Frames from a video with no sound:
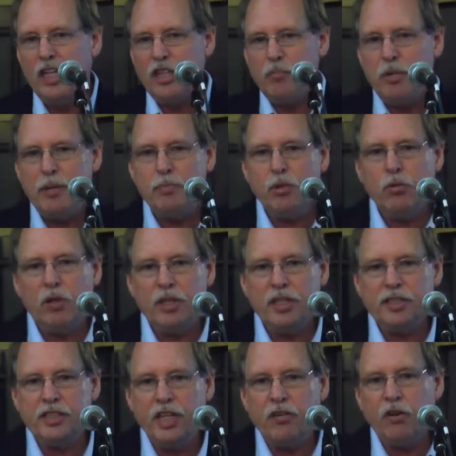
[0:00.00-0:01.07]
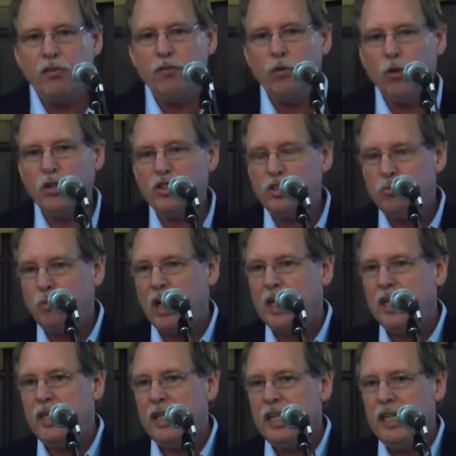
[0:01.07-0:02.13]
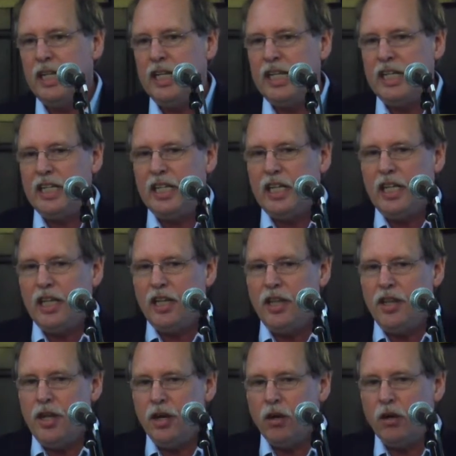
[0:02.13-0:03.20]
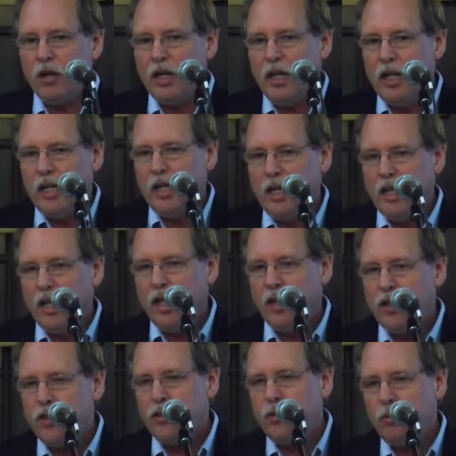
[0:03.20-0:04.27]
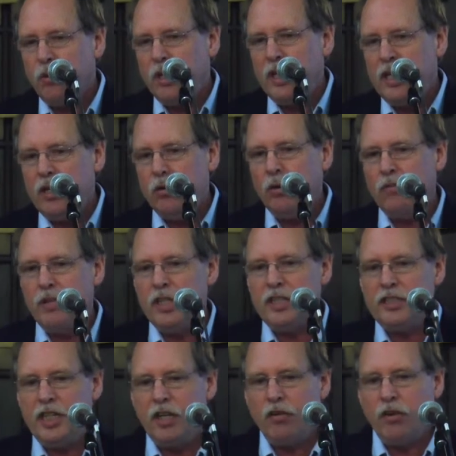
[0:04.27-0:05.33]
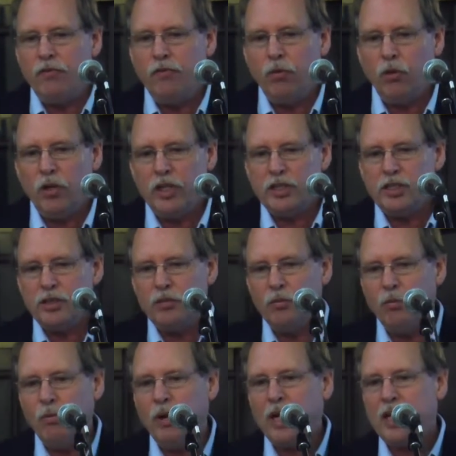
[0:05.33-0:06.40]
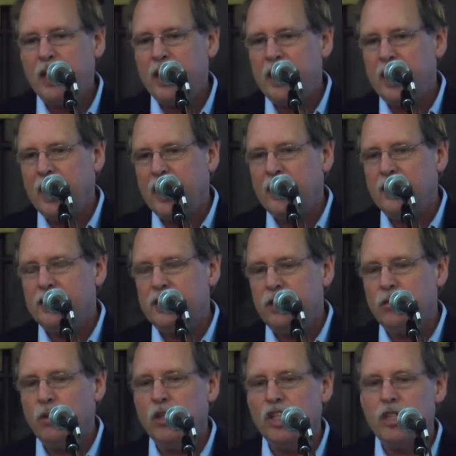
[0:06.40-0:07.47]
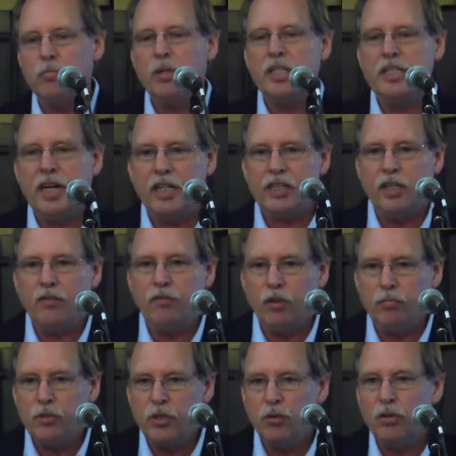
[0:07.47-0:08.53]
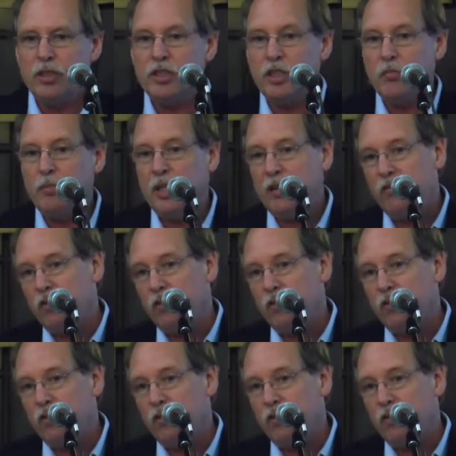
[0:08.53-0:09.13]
The people who had the sacred forest wanted their authority over the sacred forest recognized in order to protect it from tourism and